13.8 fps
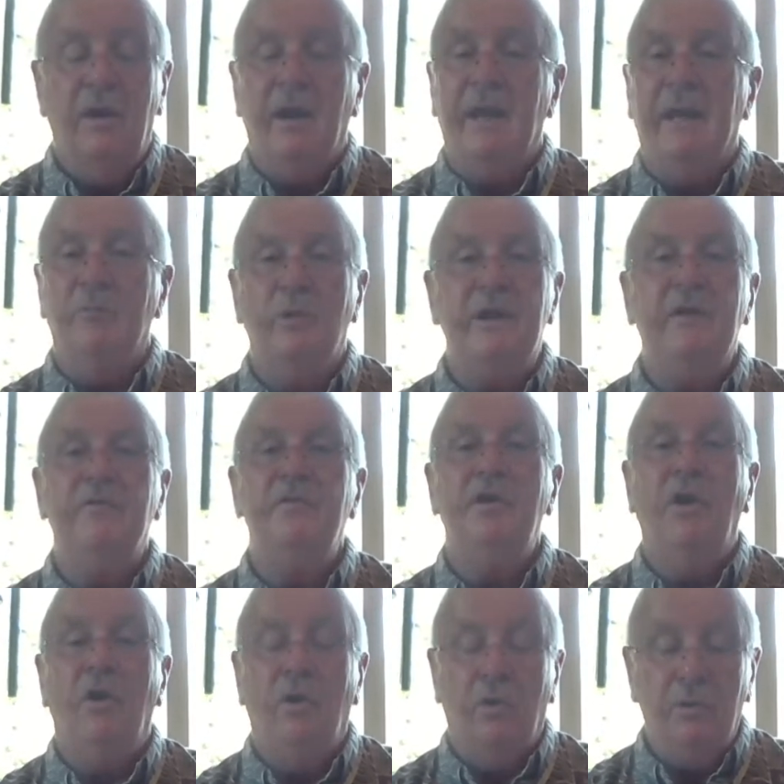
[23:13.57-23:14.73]
and we have
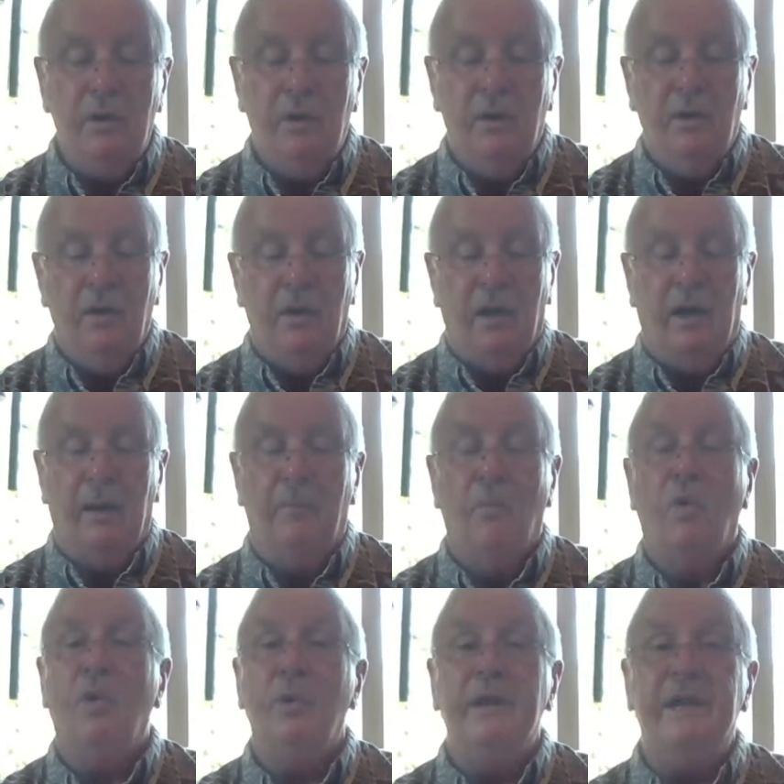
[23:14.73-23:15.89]
known uh,
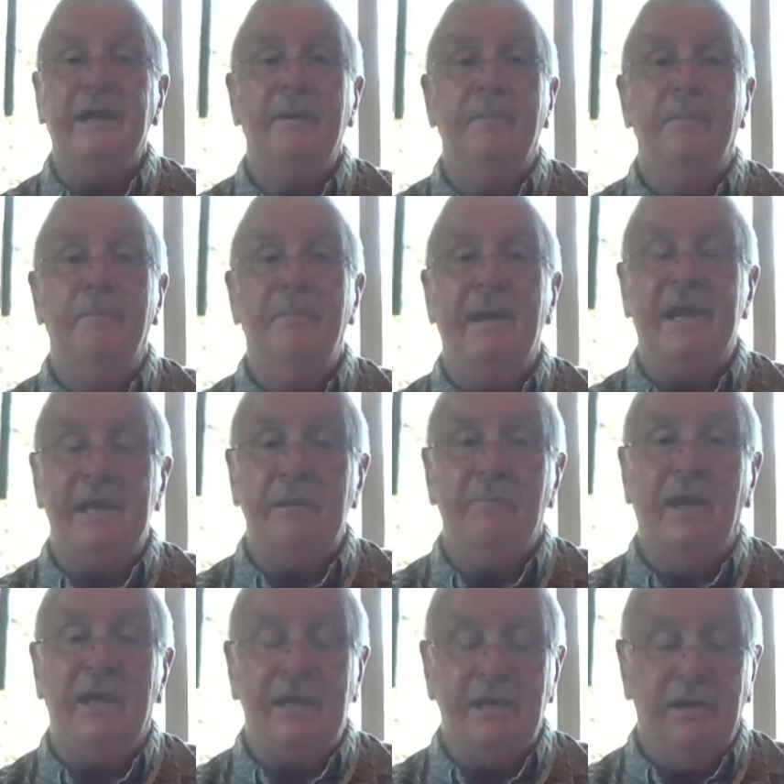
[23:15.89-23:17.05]
Maureen many,
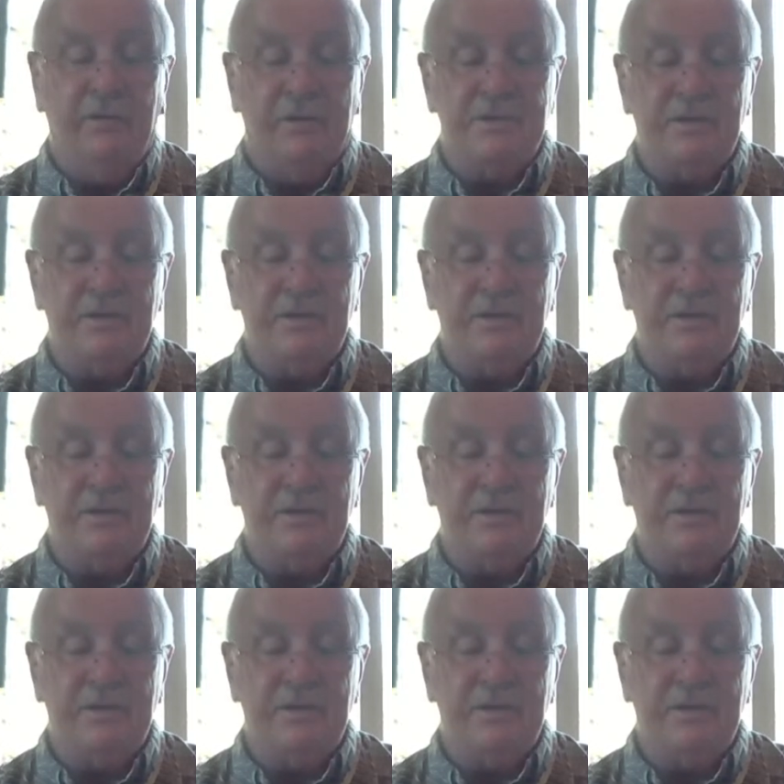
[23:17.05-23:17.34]
many years.